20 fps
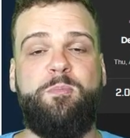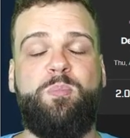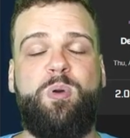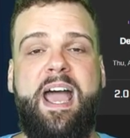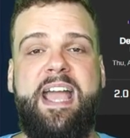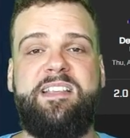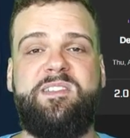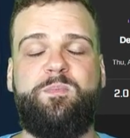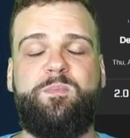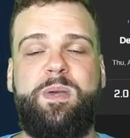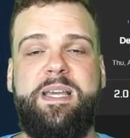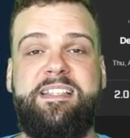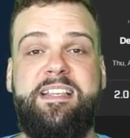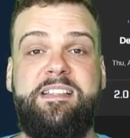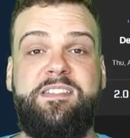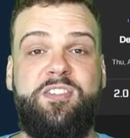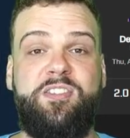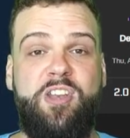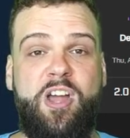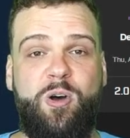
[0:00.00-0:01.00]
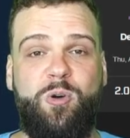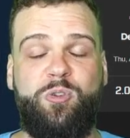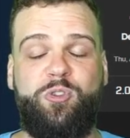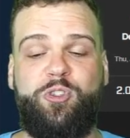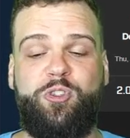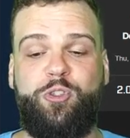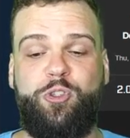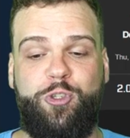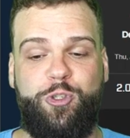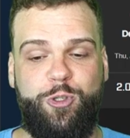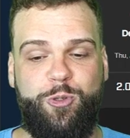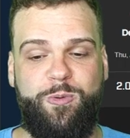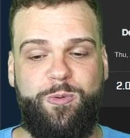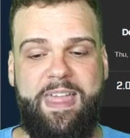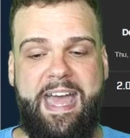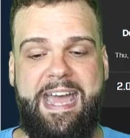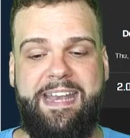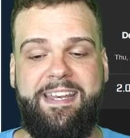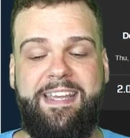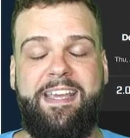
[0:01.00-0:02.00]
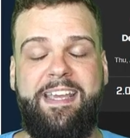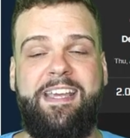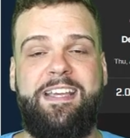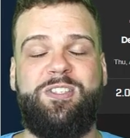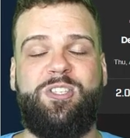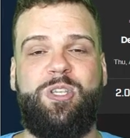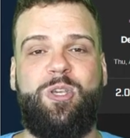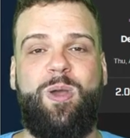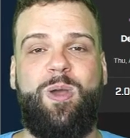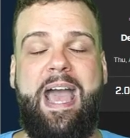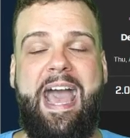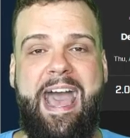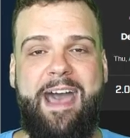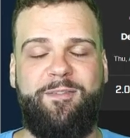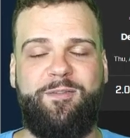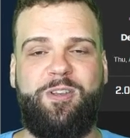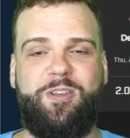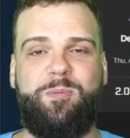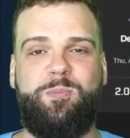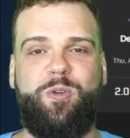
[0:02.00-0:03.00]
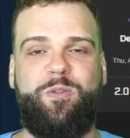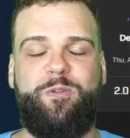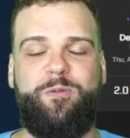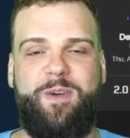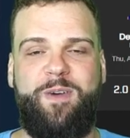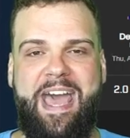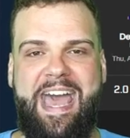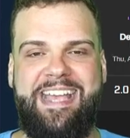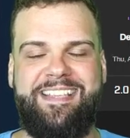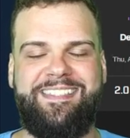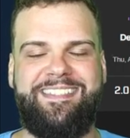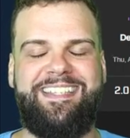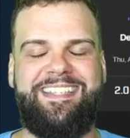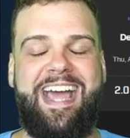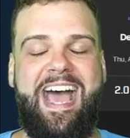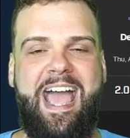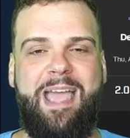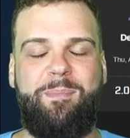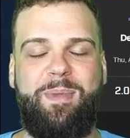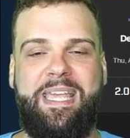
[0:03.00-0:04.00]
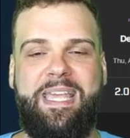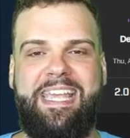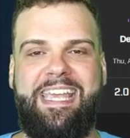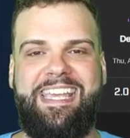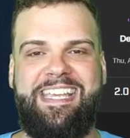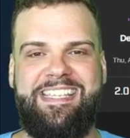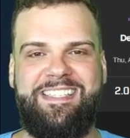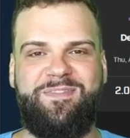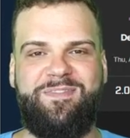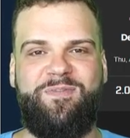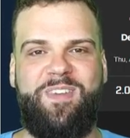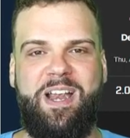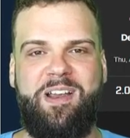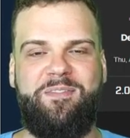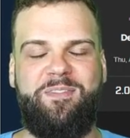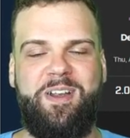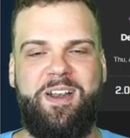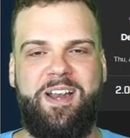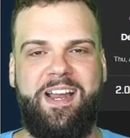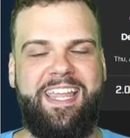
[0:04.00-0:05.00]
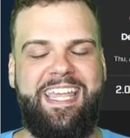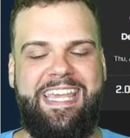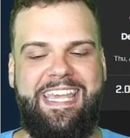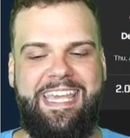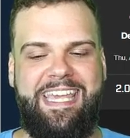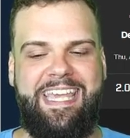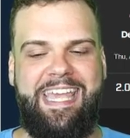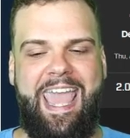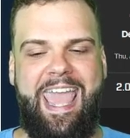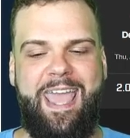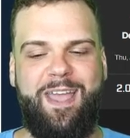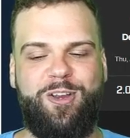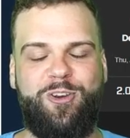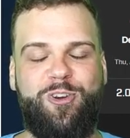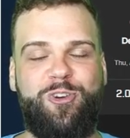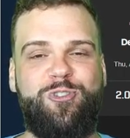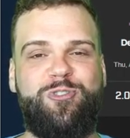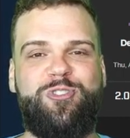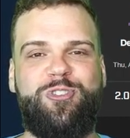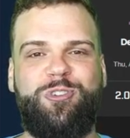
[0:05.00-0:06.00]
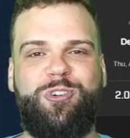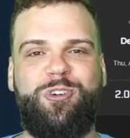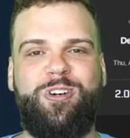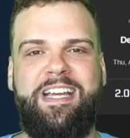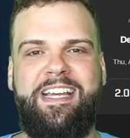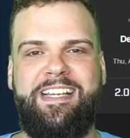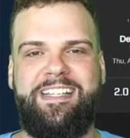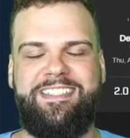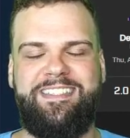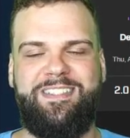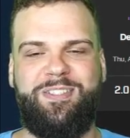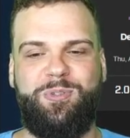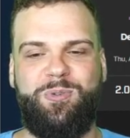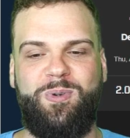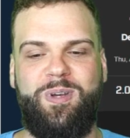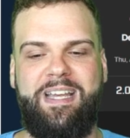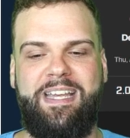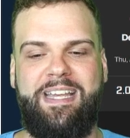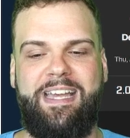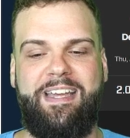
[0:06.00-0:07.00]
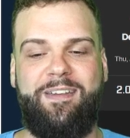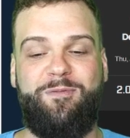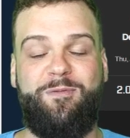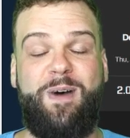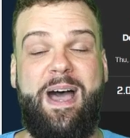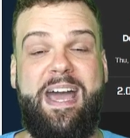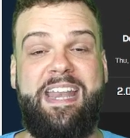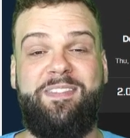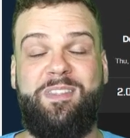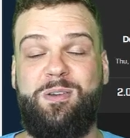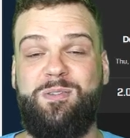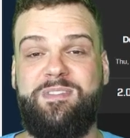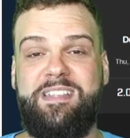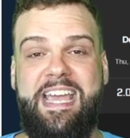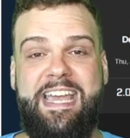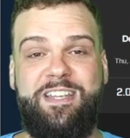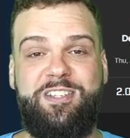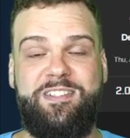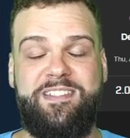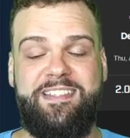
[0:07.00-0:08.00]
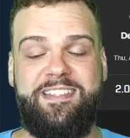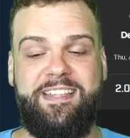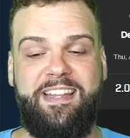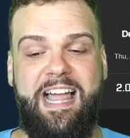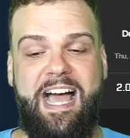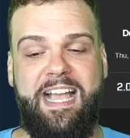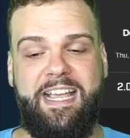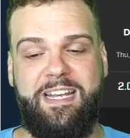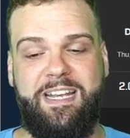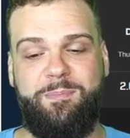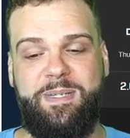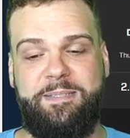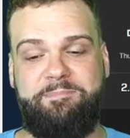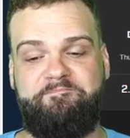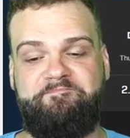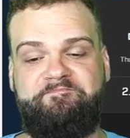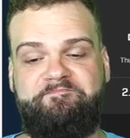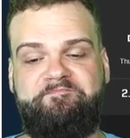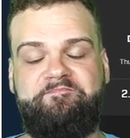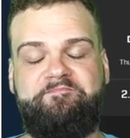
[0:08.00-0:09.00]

PrizePicks is known to do that. So you have to move fast. Timing is very, very key and crucial to finding those edges and locking them in.